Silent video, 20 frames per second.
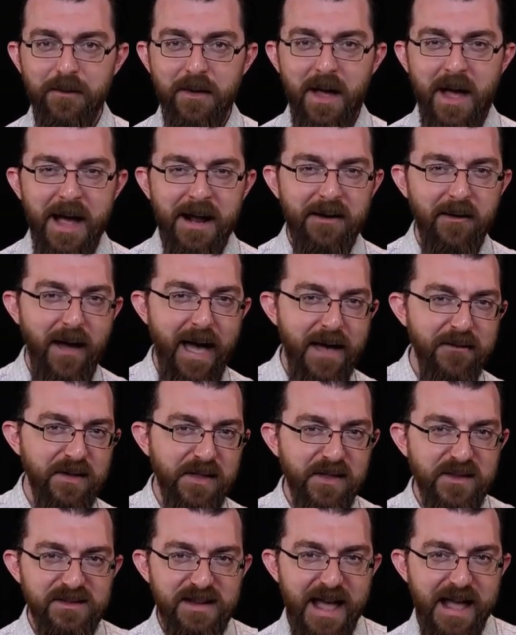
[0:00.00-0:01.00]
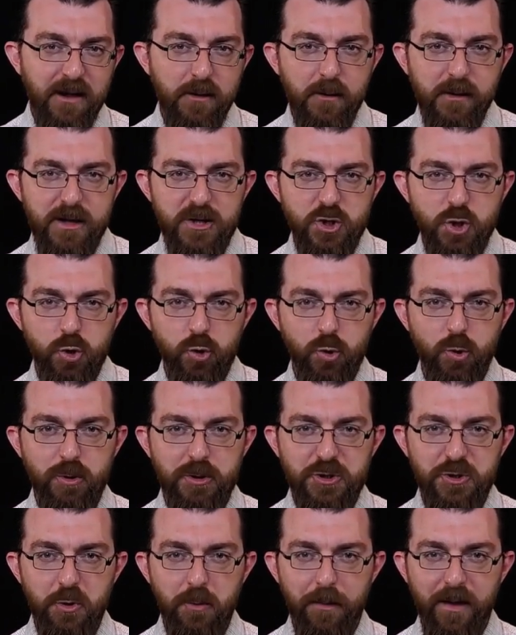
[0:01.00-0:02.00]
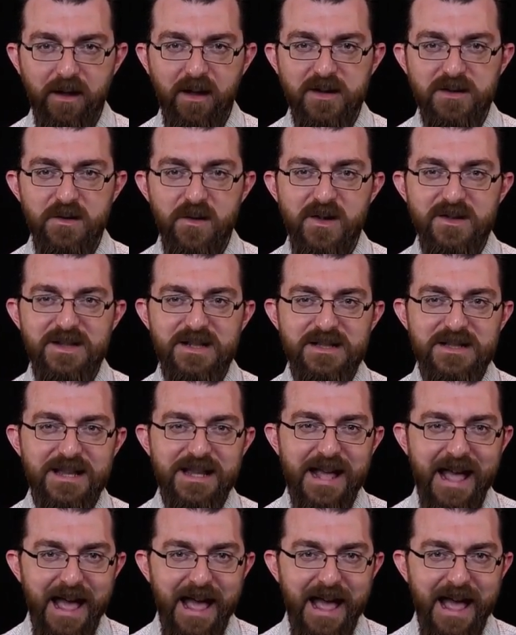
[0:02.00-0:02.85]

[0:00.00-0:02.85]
Now, having this angle is crucial because this is the